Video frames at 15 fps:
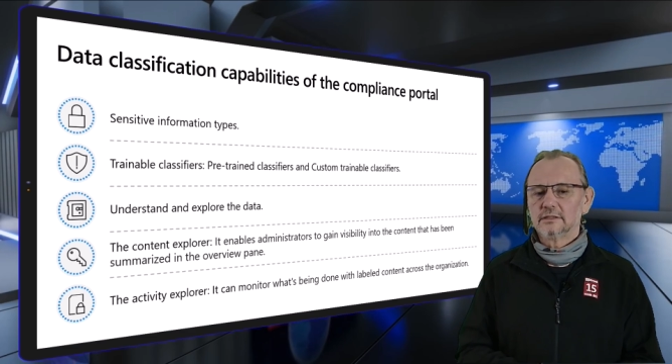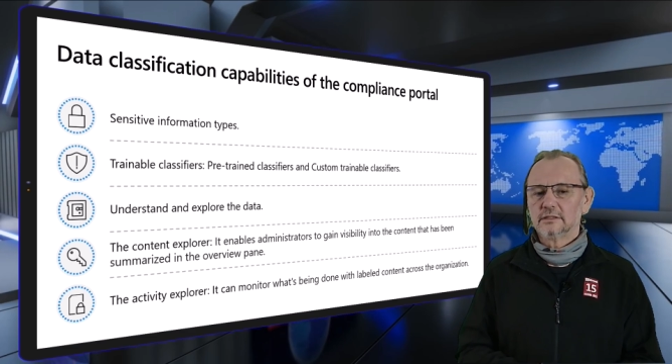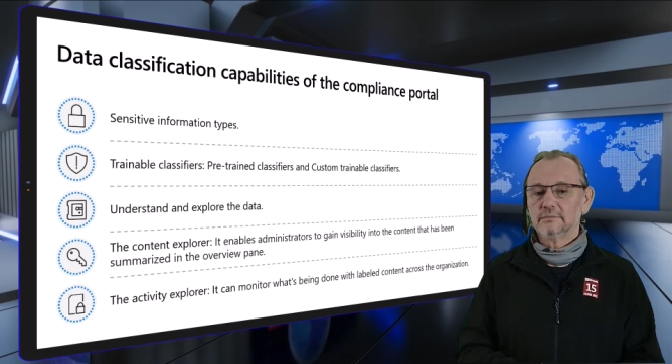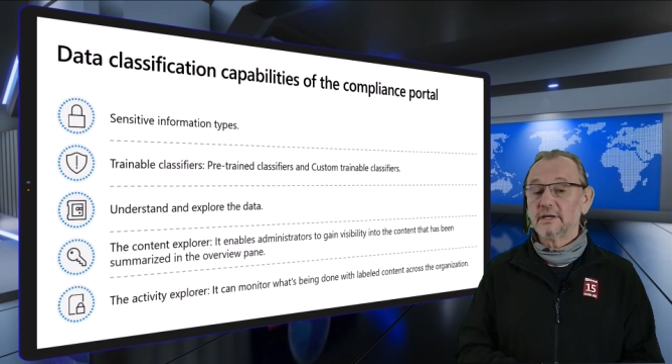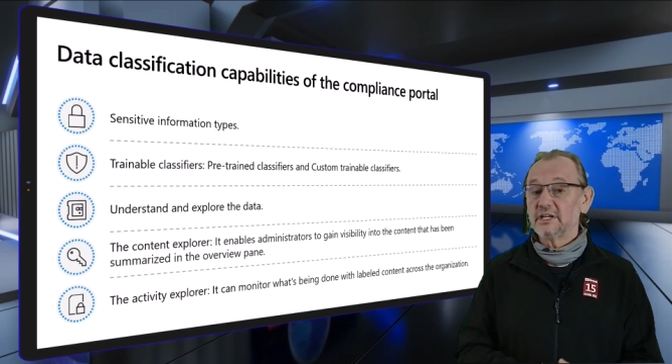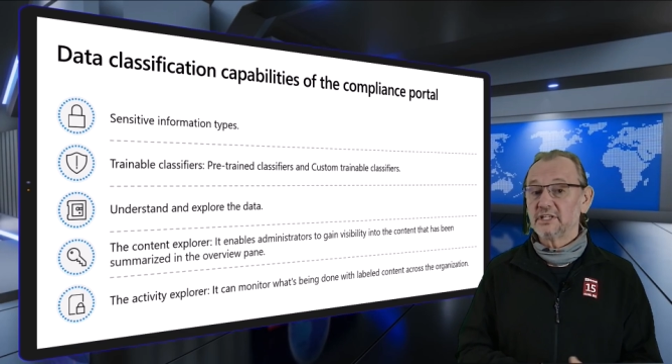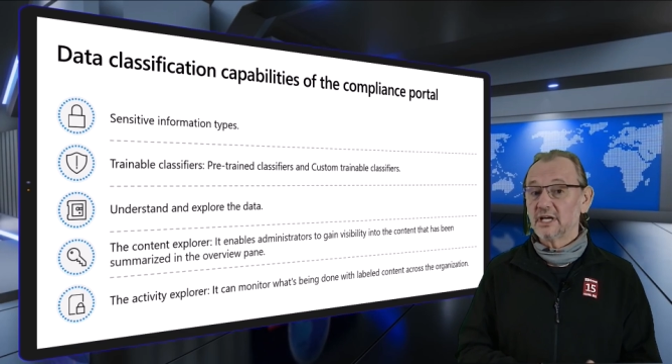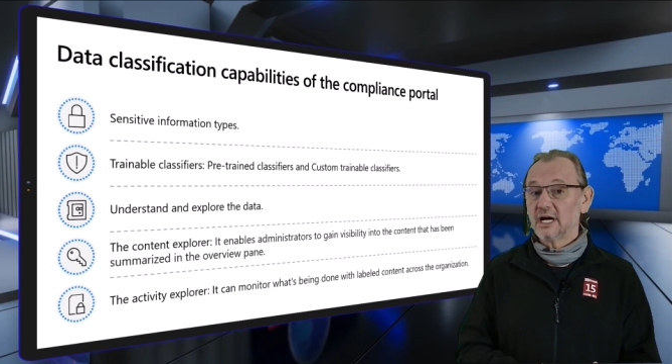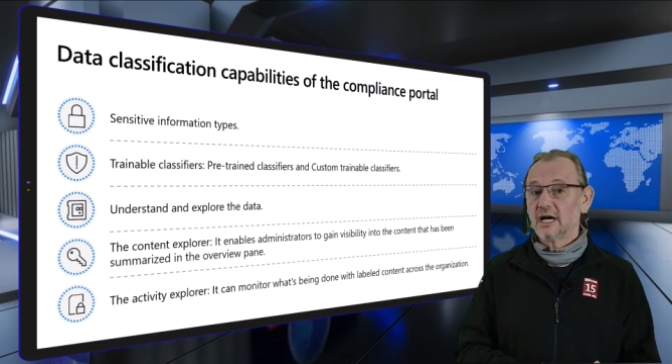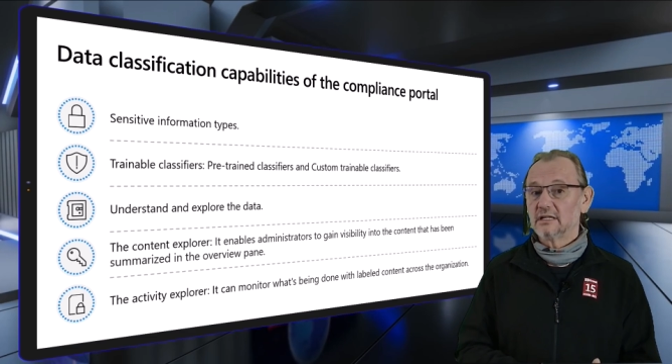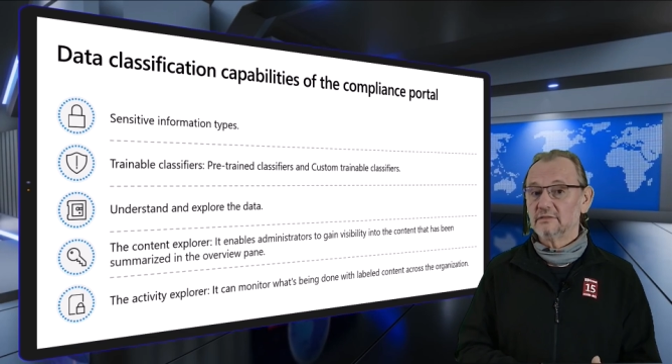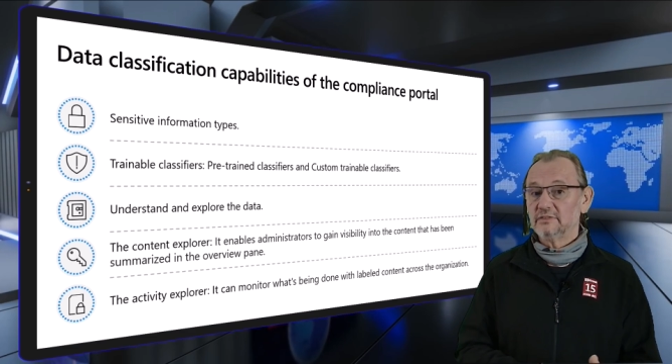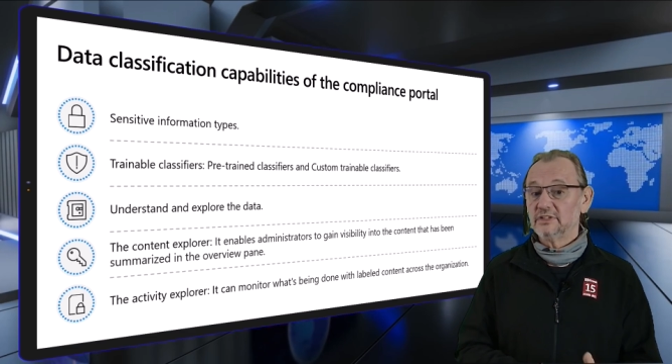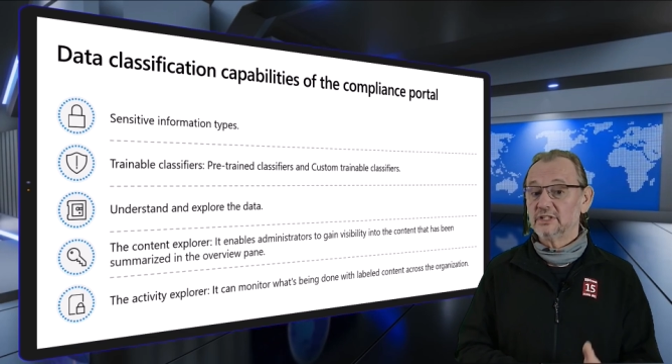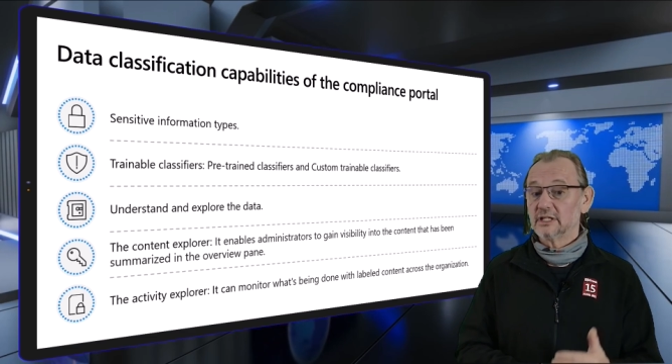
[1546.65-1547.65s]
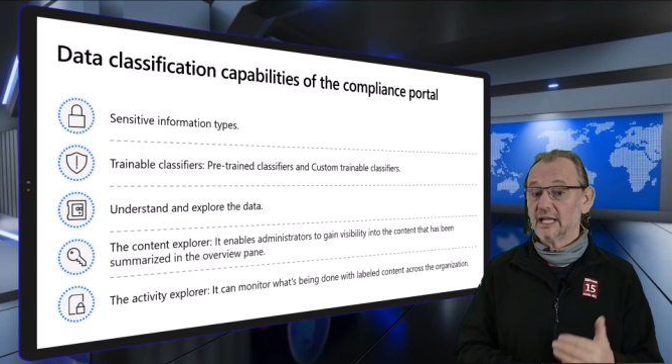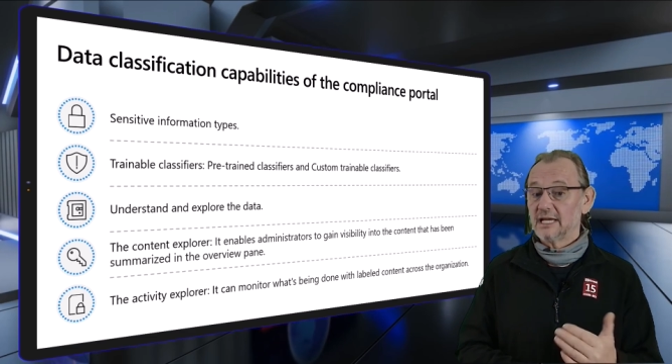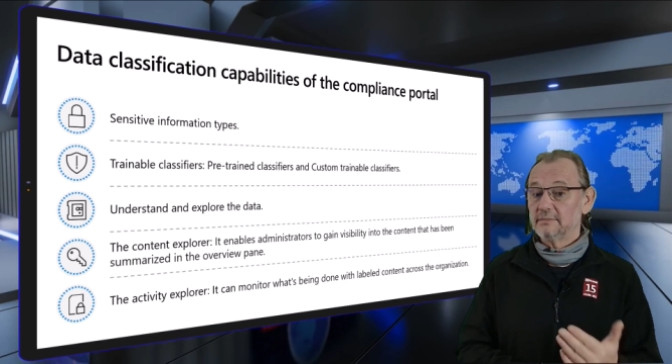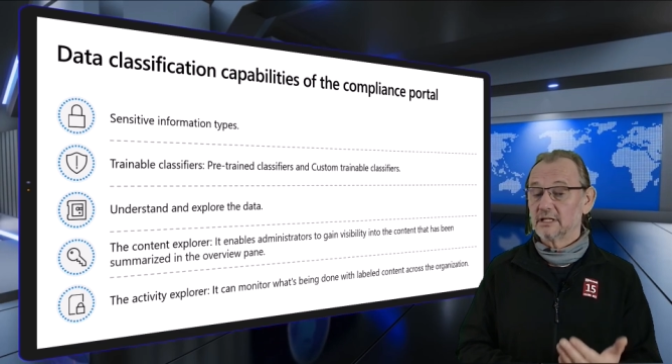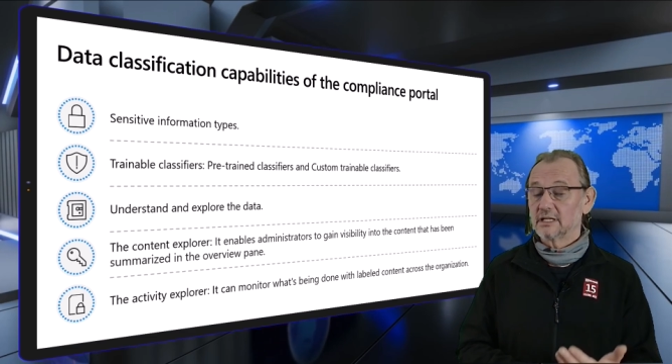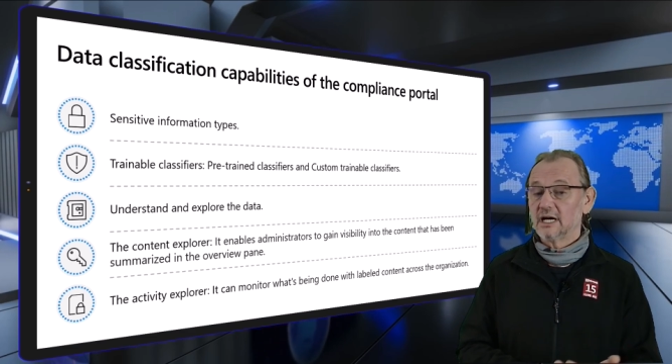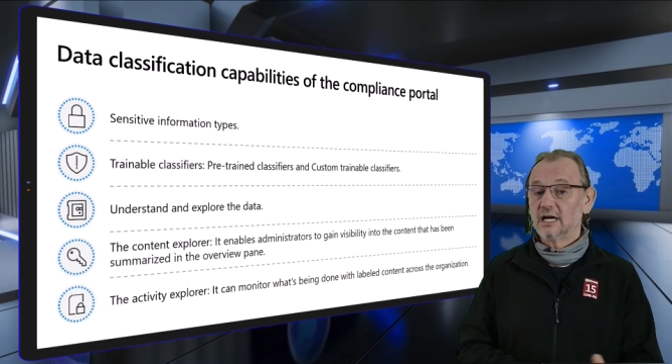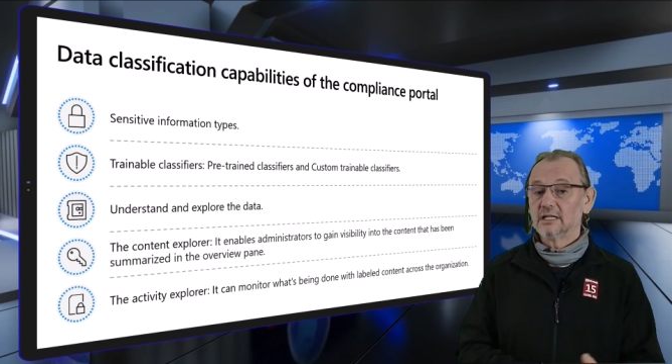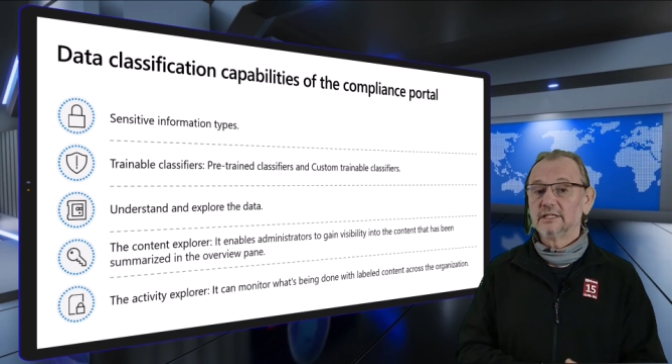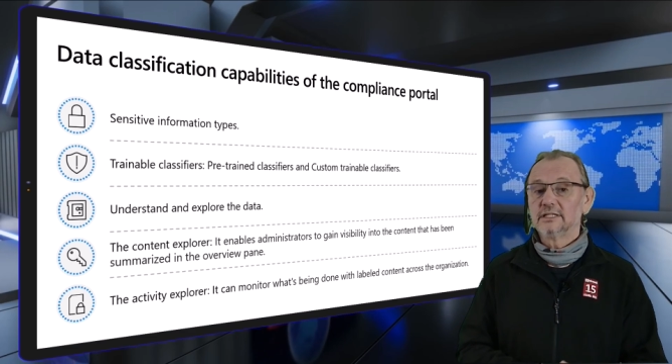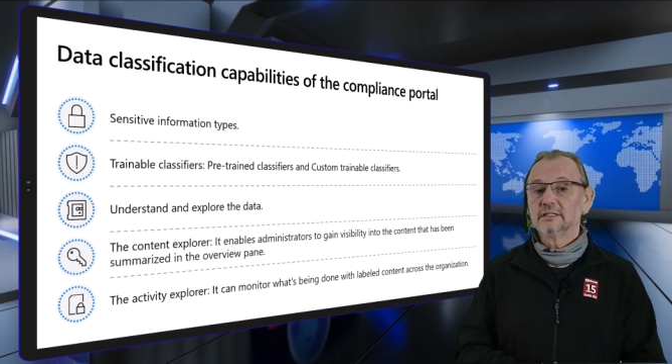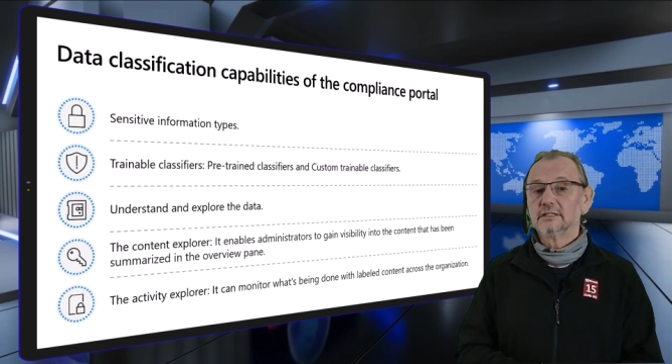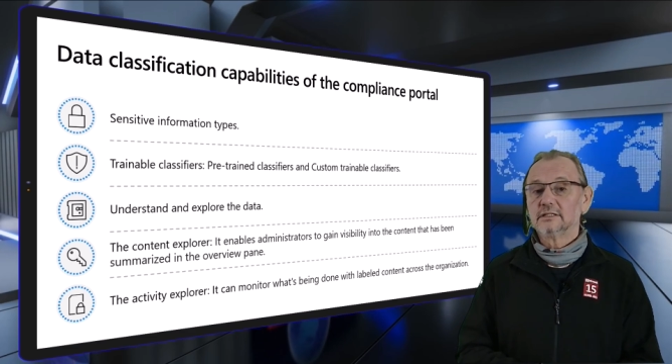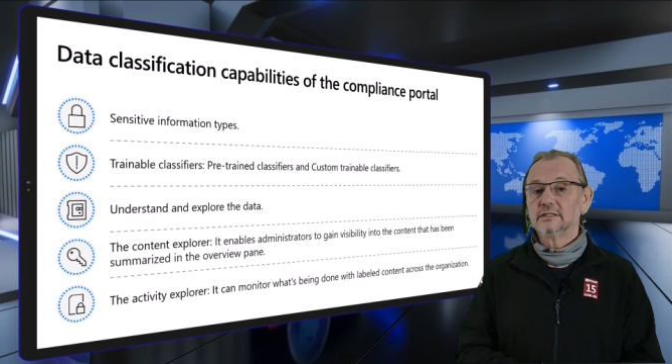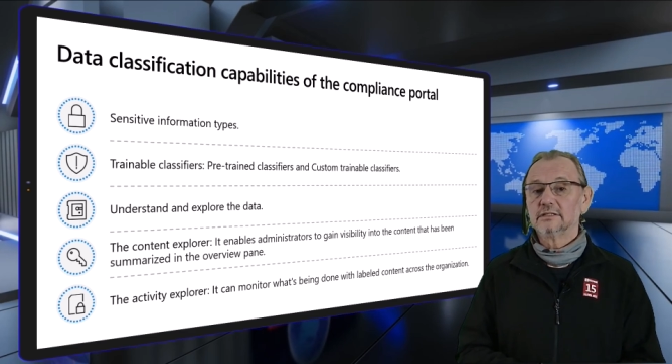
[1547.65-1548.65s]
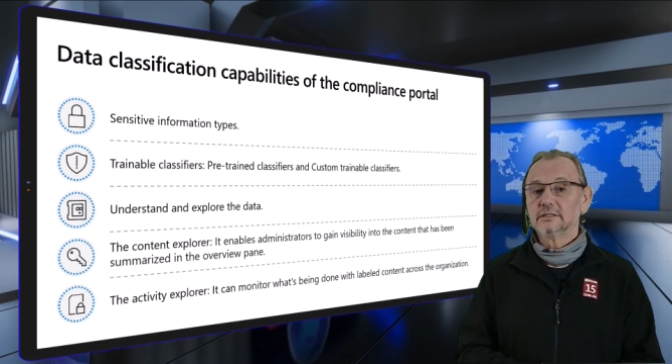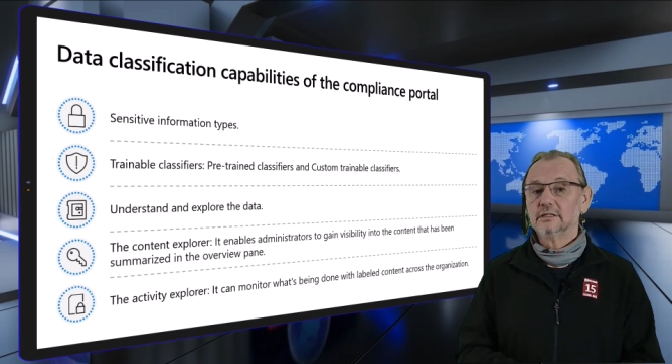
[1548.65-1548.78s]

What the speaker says: being done with the label content